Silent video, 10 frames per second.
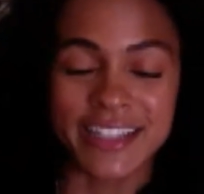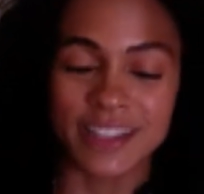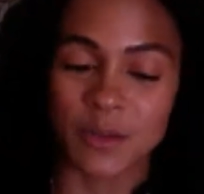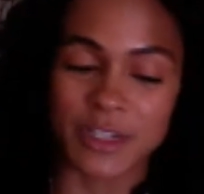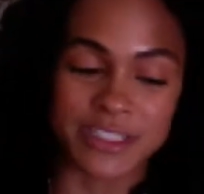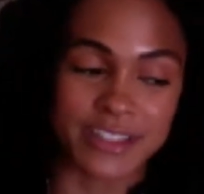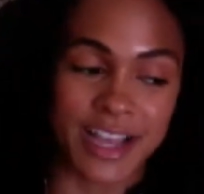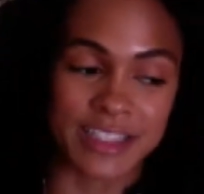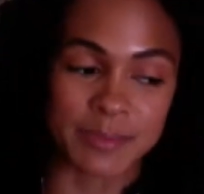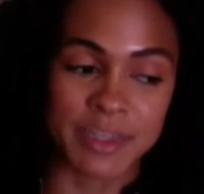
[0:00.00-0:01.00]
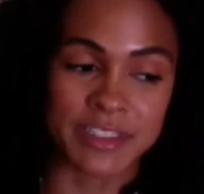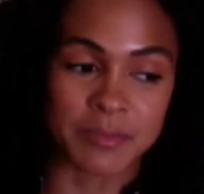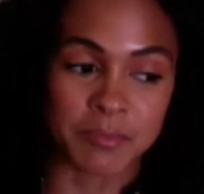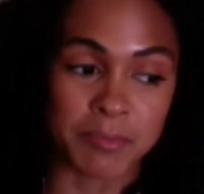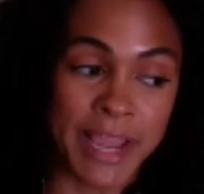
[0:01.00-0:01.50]
So we just
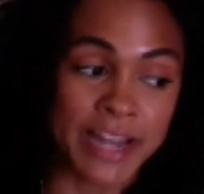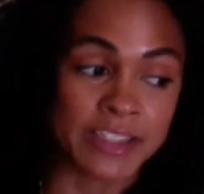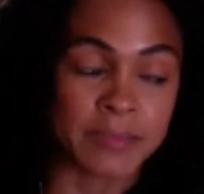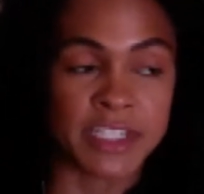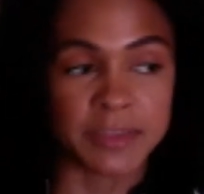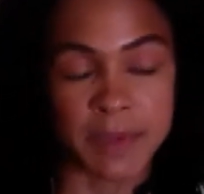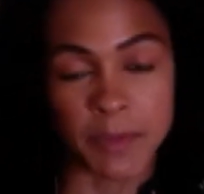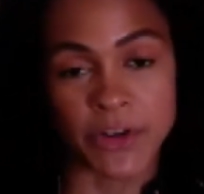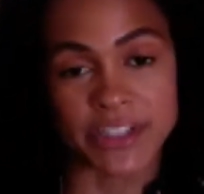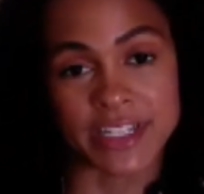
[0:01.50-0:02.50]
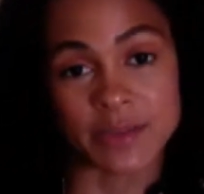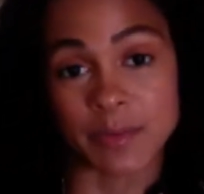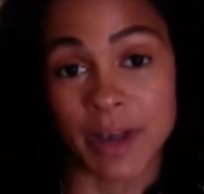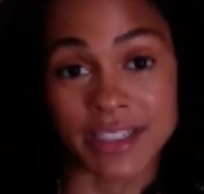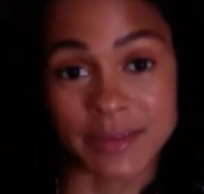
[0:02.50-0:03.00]
made as much memories as we
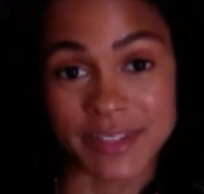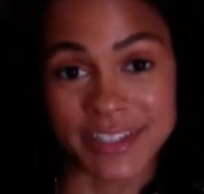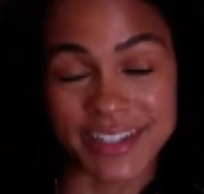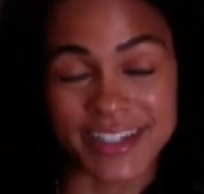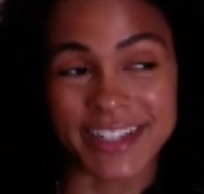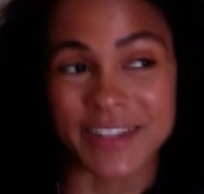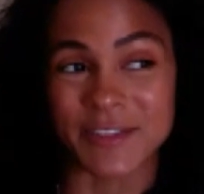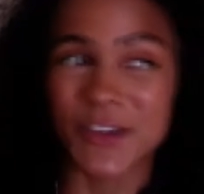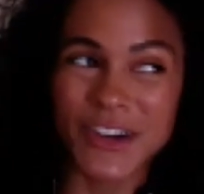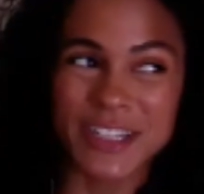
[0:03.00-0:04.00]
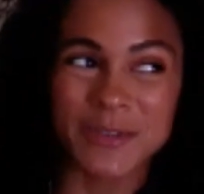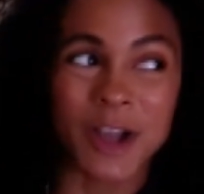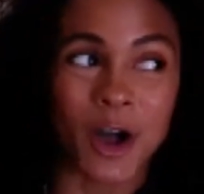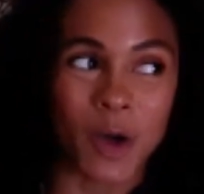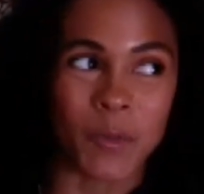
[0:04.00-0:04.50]
possibly could. And of course, we
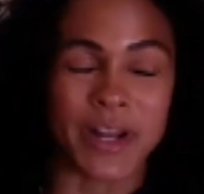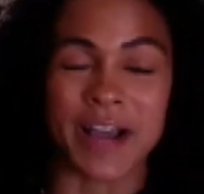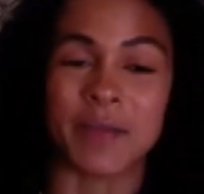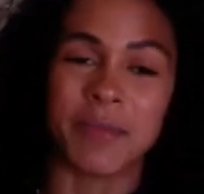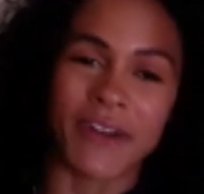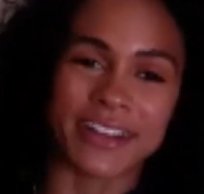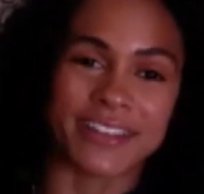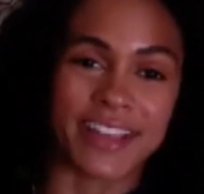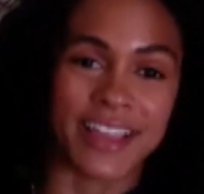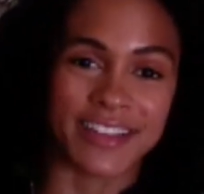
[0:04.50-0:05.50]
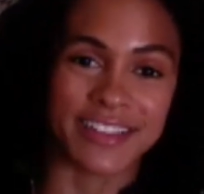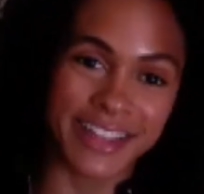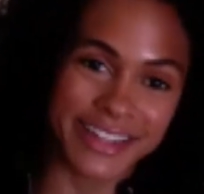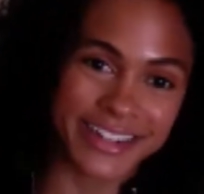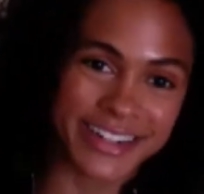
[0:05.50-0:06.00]
all went out and partied together
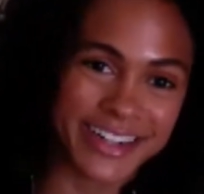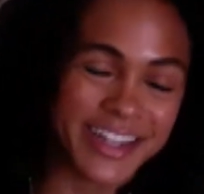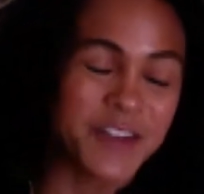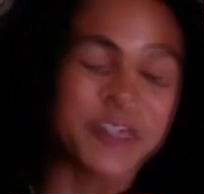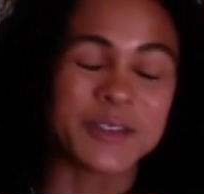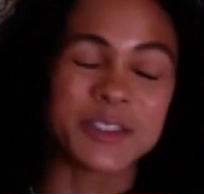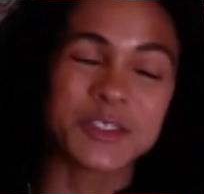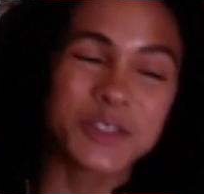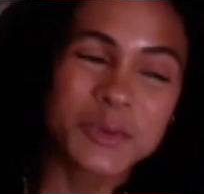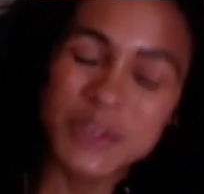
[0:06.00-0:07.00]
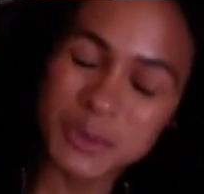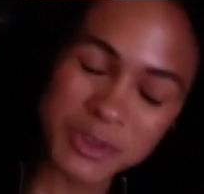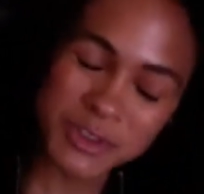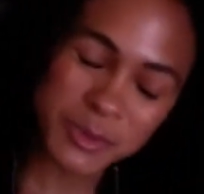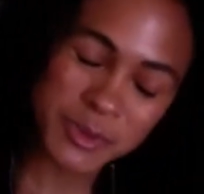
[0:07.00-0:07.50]
later, which was super, super,
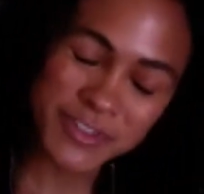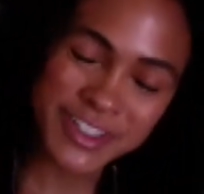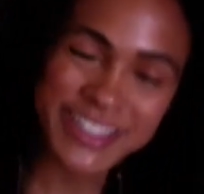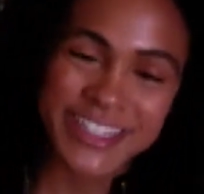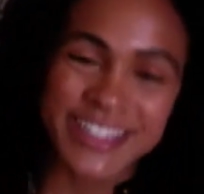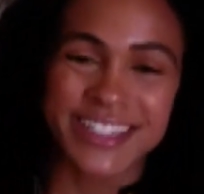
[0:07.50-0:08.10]
super fun.